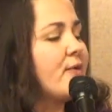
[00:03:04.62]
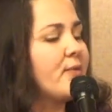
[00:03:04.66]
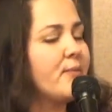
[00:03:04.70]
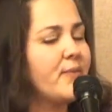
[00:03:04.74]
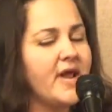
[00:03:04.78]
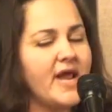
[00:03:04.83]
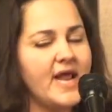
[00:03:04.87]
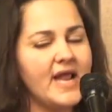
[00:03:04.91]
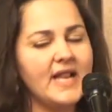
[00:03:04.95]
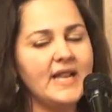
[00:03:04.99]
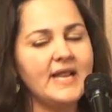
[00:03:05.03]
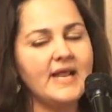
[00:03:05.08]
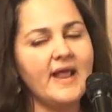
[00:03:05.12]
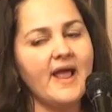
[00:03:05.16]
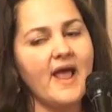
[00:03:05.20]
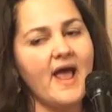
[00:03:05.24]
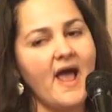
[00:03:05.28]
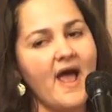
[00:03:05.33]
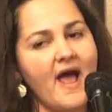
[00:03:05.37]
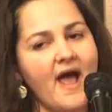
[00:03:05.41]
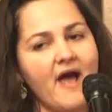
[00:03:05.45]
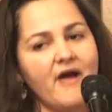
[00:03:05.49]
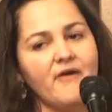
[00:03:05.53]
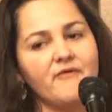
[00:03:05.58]
really
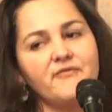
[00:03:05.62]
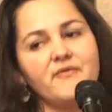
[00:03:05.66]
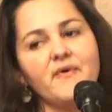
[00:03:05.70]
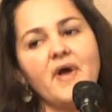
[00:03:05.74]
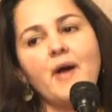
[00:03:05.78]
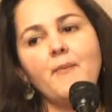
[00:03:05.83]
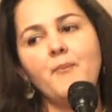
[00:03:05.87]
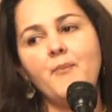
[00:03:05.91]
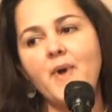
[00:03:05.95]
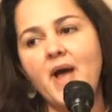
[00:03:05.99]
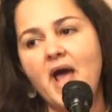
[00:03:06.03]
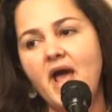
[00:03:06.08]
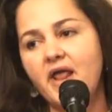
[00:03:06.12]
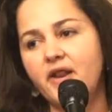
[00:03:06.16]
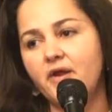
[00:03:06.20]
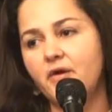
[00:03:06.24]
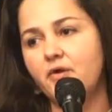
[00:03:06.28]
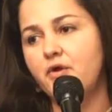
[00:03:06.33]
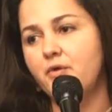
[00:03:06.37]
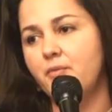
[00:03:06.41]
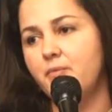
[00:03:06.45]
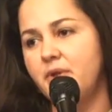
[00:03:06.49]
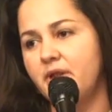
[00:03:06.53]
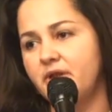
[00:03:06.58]
have a better
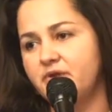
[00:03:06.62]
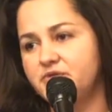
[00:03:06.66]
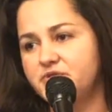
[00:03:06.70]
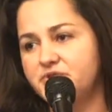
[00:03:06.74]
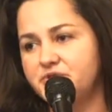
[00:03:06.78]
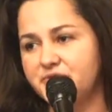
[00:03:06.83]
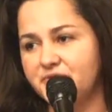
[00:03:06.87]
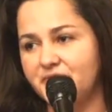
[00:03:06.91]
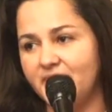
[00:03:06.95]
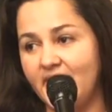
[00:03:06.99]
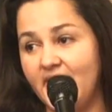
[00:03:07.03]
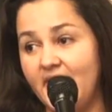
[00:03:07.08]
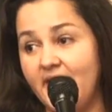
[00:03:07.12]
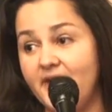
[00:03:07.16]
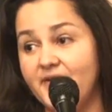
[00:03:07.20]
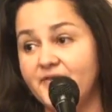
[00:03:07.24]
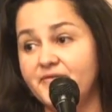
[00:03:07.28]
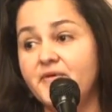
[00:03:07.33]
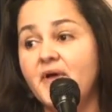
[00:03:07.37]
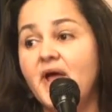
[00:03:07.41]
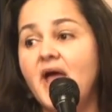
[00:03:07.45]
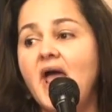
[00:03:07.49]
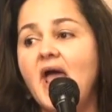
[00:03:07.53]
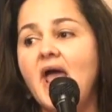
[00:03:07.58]
community to
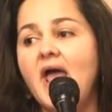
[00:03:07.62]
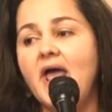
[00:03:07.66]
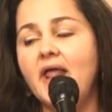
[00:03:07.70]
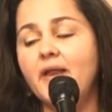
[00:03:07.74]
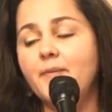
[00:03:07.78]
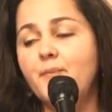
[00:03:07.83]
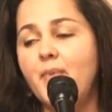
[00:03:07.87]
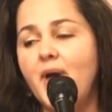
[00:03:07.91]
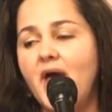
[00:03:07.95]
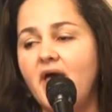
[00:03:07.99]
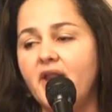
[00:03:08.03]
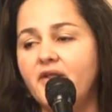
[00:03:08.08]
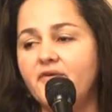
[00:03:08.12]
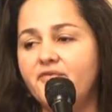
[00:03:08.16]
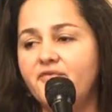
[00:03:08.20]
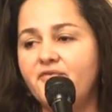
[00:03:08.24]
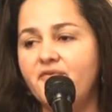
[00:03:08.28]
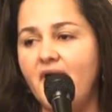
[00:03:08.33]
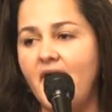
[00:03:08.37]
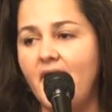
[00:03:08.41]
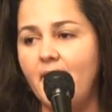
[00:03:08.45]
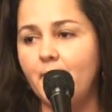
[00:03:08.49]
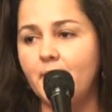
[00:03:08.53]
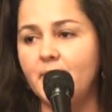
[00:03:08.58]
live, and better
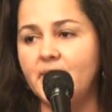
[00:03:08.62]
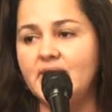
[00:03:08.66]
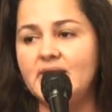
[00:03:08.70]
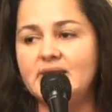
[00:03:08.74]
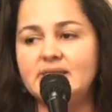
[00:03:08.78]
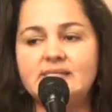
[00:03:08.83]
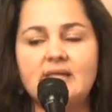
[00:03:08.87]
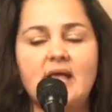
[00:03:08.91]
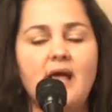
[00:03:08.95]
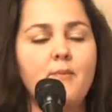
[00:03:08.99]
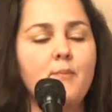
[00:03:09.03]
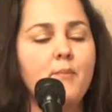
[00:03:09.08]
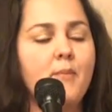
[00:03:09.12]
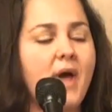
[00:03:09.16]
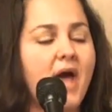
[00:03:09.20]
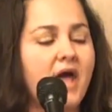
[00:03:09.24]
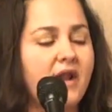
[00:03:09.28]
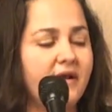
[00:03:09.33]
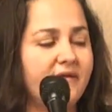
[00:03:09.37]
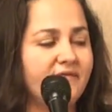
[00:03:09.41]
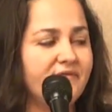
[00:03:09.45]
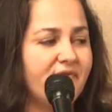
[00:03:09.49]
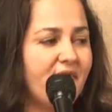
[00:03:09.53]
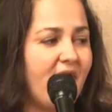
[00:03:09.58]
families, and
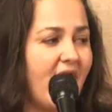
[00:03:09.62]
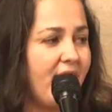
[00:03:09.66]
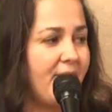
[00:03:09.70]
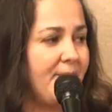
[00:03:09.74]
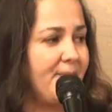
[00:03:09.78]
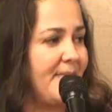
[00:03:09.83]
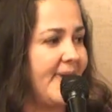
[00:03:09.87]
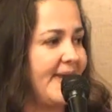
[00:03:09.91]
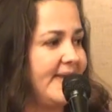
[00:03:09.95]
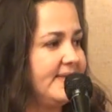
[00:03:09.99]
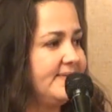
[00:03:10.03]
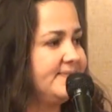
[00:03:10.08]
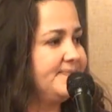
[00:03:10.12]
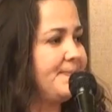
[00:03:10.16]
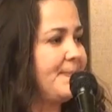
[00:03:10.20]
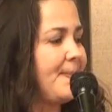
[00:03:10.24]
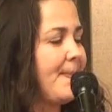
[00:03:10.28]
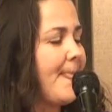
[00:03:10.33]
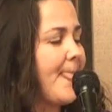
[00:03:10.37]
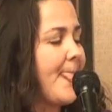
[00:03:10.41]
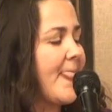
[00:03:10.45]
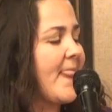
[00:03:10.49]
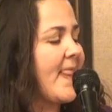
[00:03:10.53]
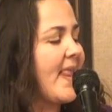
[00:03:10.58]
better environment.
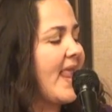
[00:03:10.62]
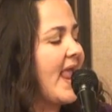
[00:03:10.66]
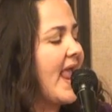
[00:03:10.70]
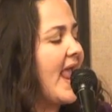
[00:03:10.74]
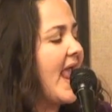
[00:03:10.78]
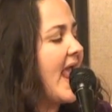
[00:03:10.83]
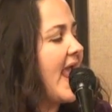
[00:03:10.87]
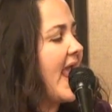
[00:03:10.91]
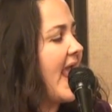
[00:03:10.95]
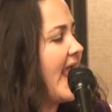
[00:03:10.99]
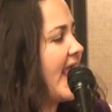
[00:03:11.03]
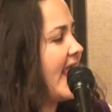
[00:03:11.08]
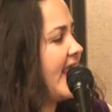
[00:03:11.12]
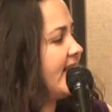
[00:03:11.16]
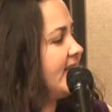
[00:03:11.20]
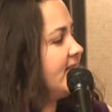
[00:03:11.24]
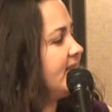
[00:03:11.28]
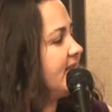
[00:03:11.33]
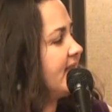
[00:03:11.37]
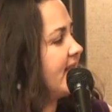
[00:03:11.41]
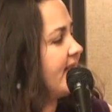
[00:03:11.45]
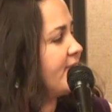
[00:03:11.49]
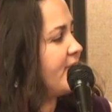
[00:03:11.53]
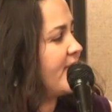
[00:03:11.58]

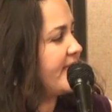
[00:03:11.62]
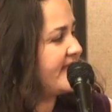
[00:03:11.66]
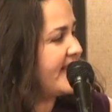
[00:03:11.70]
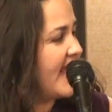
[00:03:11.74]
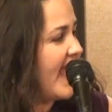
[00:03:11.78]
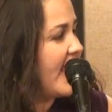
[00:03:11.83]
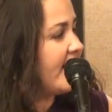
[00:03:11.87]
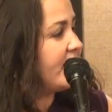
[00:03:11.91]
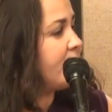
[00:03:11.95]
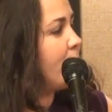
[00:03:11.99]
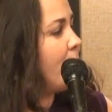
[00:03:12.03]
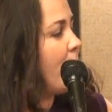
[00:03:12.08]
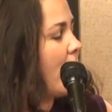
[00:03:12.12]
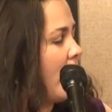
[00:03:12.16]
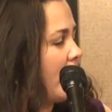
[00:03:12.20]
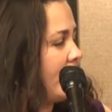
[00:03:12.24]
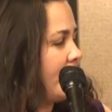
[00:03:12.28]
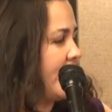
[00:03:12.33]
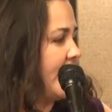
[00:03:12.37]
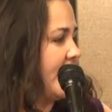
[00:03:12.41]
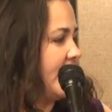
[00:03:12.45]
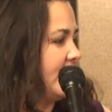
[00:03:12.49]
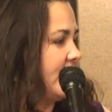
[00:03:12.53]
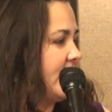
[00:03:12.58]
And that
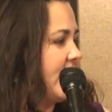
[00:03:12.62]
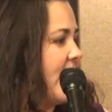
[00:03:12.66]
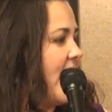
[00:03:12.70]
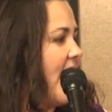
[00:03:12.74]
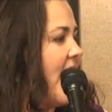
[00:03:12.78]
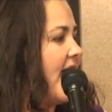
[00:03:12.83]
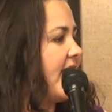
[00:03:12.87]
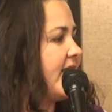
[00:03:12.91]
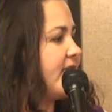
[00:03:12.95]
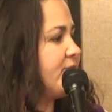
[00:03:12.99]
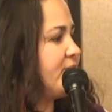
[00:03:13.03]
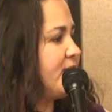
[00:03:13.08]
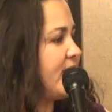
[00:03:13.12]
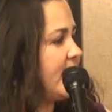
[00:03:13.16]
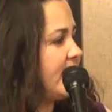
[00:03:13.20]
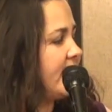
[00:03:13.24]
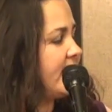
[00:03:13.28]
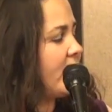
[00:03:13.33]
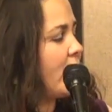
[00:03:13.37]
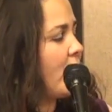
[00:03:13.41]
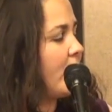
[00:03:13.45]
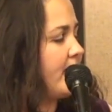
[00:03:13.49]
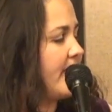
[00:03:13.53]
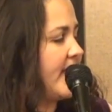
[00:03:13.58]
moment, I
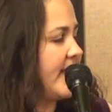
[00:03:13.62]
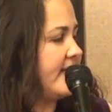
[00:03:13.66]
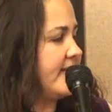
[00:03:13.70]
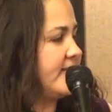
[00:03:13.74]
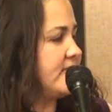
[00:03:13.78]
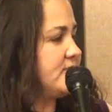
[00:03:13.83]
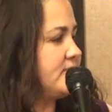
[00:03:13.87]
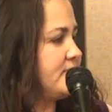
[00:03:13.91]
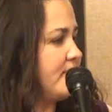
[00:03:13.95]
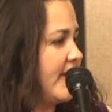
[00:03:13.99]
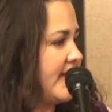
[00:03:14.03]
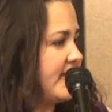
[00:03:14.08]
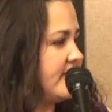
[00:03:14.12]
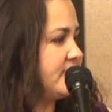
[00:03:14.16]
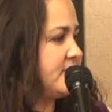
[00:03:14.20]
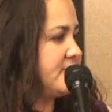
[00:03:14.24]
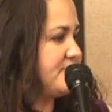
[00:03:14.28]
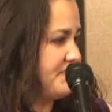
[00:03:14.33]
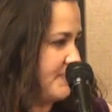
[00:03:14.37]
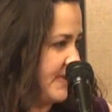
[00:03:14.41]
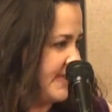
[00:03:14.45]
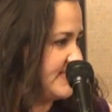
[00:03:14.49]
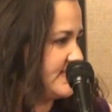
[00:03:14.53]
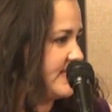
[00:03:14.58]
really committed
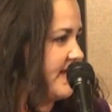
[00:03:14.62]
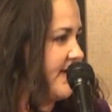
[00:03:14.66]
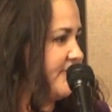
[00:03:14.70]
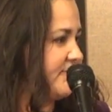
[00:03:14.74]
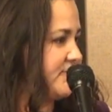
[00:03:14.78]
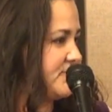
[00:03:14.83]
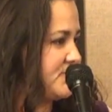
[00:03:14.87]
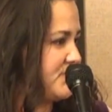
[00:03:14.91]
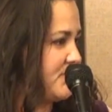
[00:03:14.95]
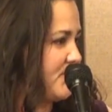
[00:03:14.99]
myself